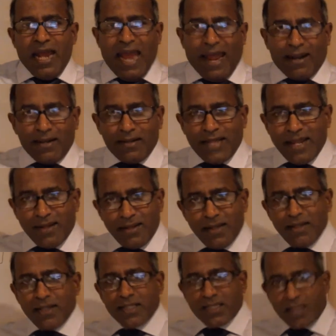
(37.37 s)
and then they
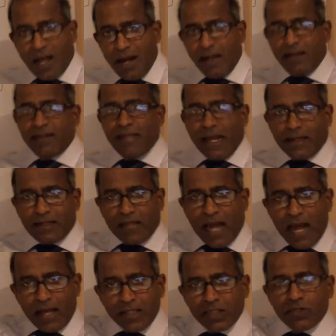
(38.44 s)
assign that
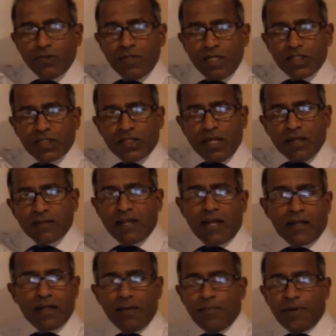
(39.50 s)
task to these think
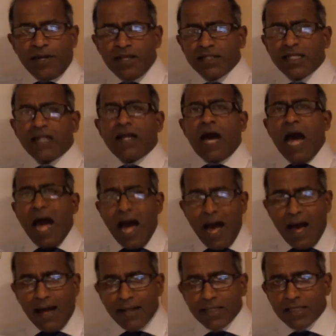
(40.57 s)
tank companies and
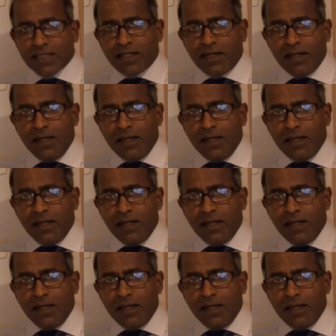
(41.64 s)
ask